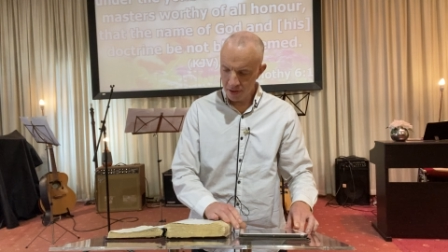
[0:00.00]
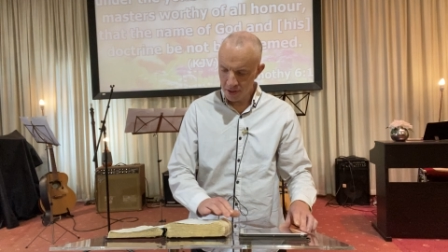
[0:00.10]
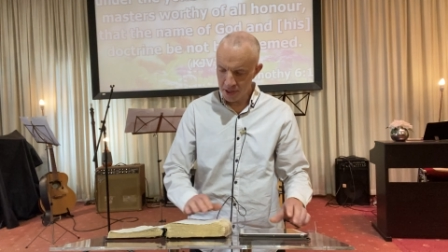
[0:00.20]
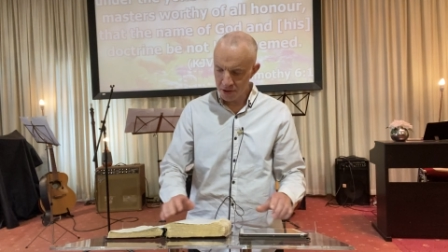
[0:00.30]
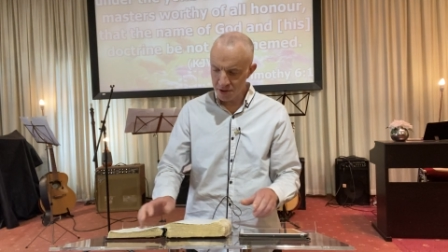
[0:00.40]

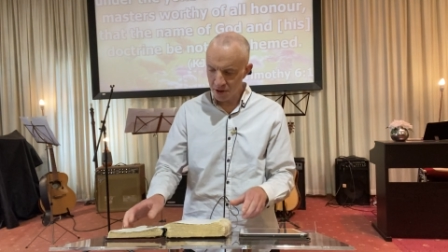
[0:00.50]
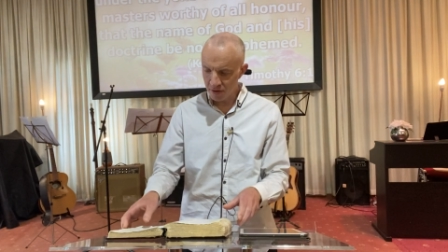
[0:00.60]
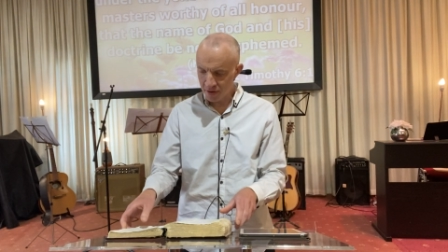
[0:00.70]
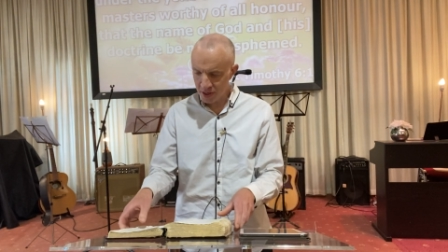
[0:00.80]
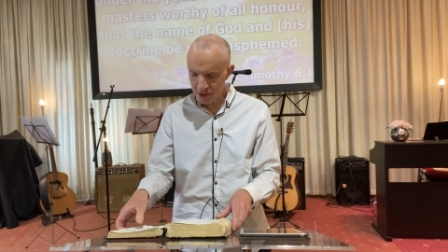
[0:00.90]
He is our
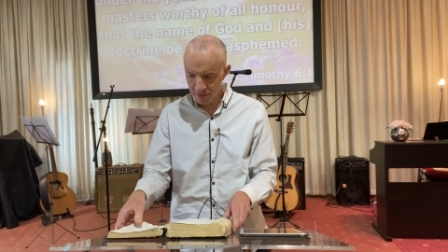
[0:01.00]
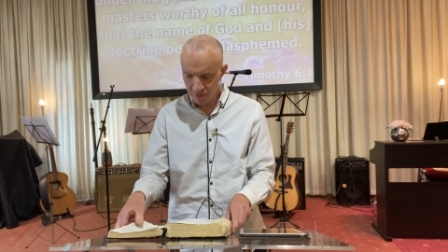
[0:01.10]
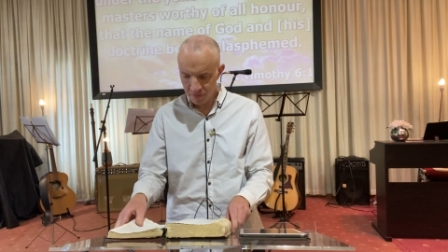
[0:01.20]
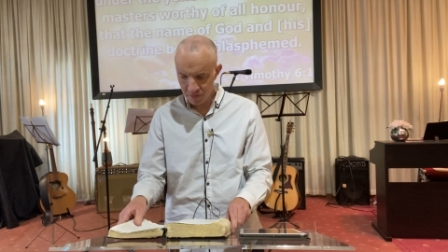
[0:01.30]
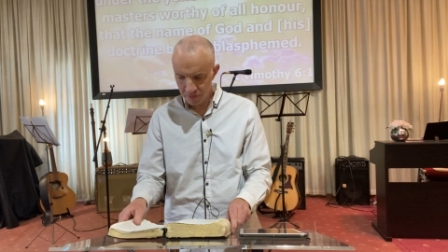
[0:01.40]
salvation.
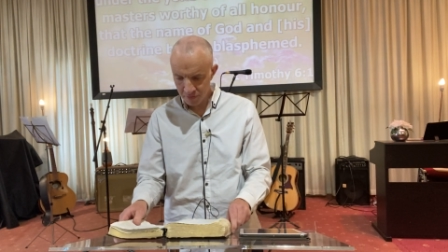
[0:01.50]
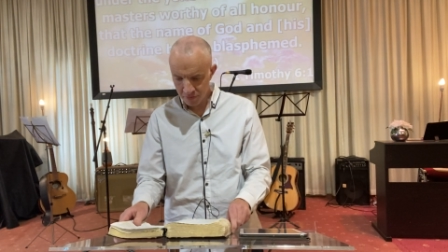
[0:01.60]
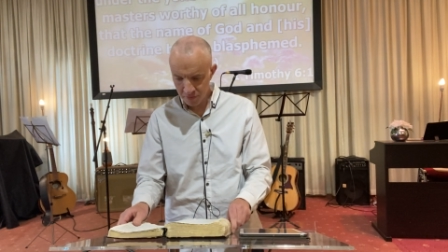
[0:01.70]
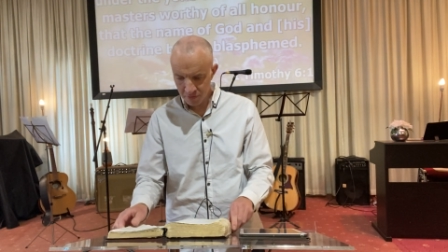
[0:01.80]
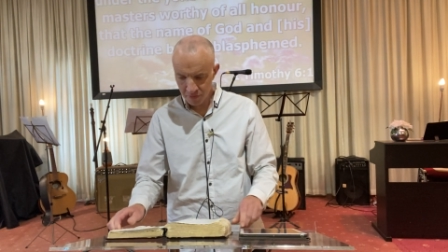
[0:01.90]

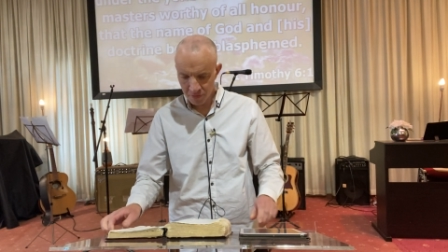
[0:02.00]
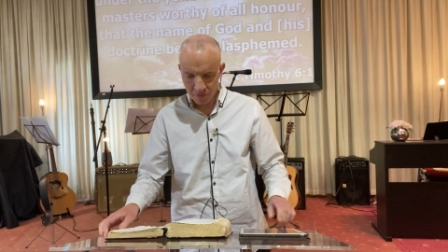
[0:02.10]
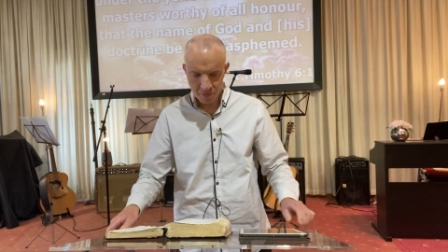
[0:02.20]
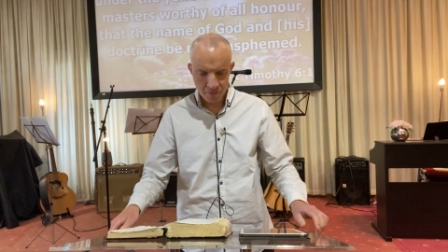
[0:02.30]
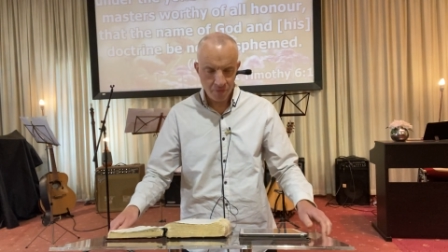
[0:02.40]
Yes.
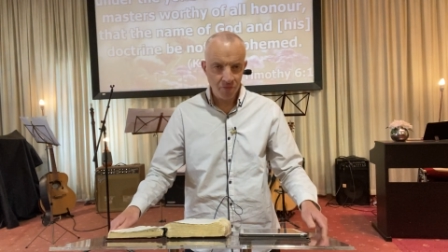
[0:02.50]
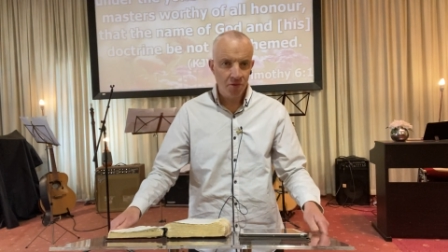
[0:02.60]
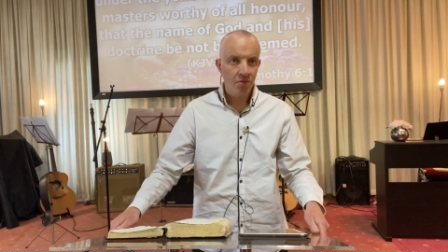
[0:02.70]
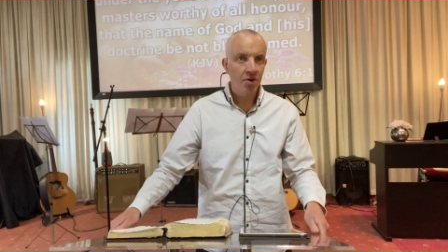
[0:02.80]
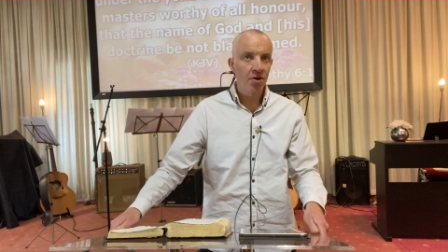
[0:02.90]

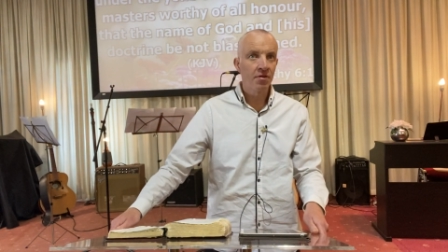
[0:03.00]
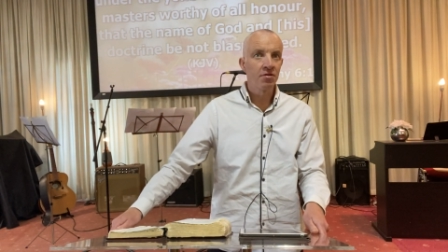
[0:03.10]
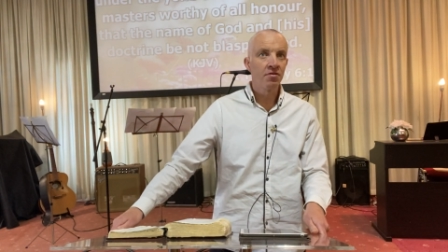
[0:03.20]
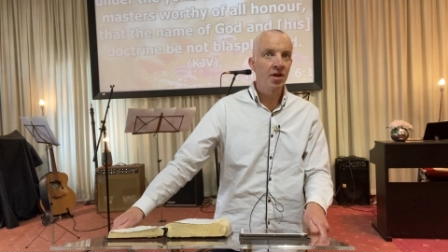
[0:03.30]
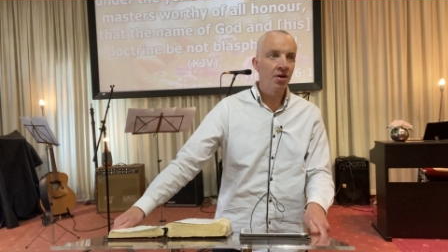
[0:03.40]
You don't have to
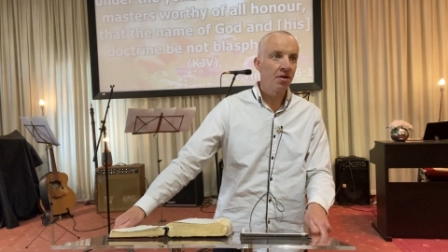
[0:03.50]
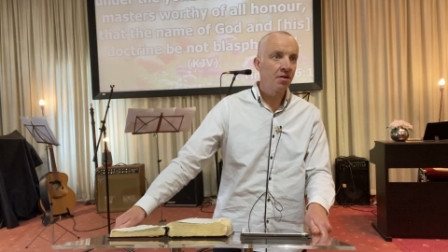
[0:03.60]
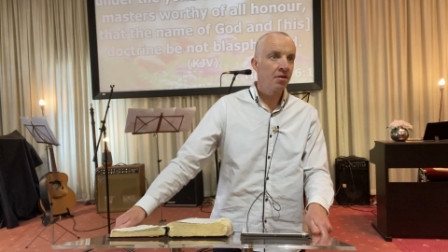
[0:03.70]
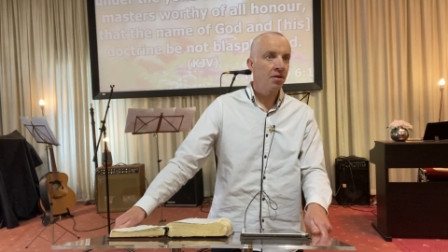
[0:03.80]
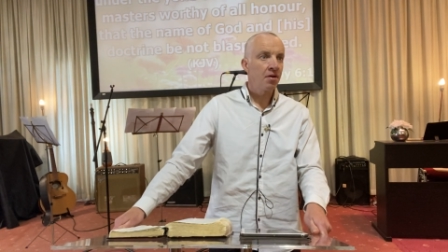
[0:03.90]
fear
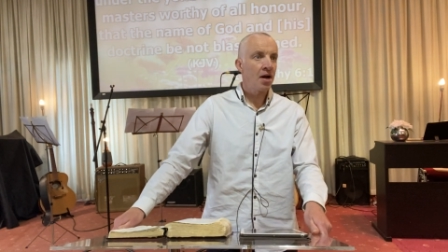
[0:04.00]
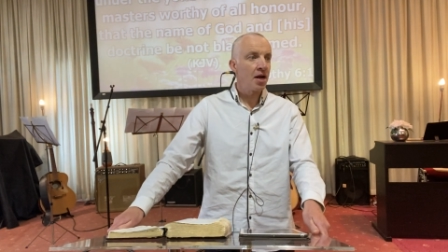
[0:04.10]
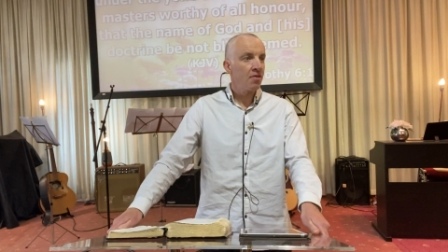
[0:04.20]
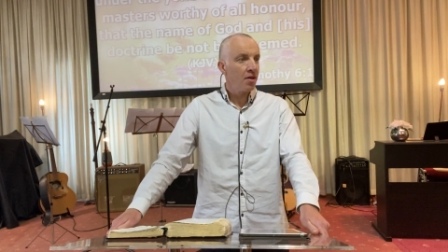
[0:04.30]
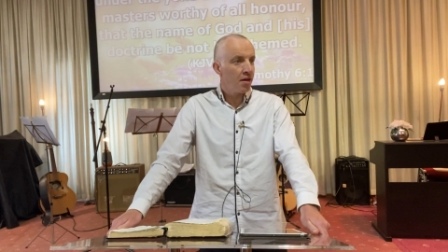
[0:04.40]

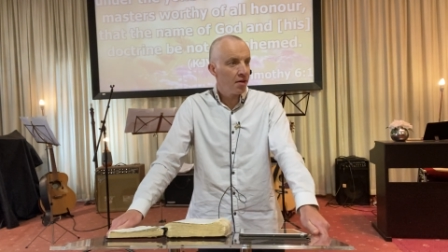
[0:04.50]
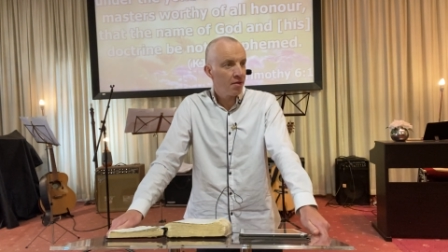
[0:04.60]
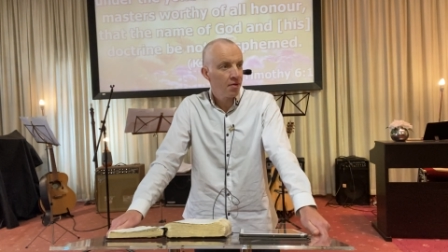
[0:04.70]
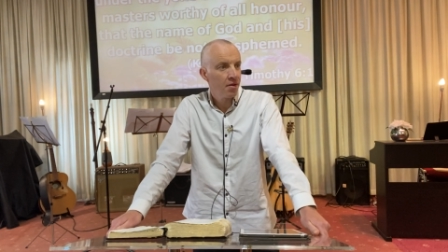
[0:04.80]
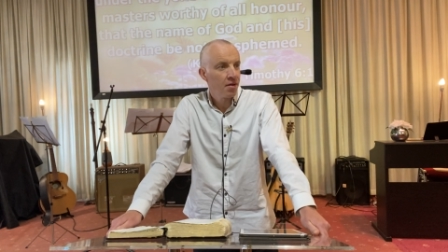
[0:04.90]
anything.
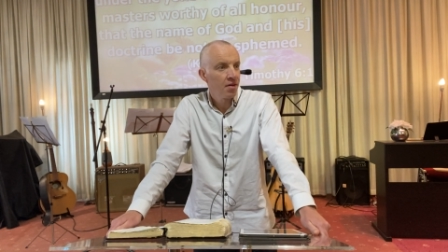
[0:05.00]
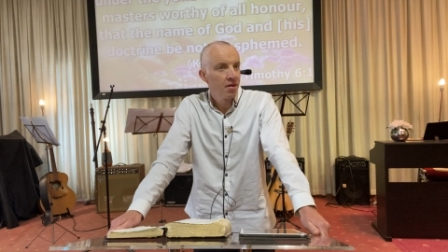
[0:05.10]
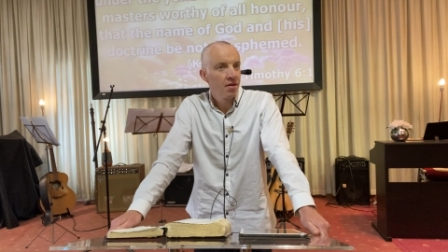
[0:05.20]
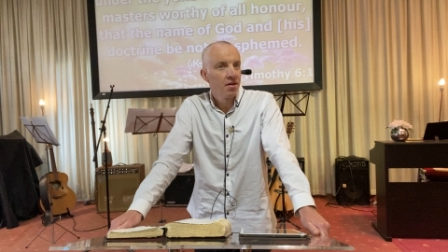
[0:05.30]
Amen.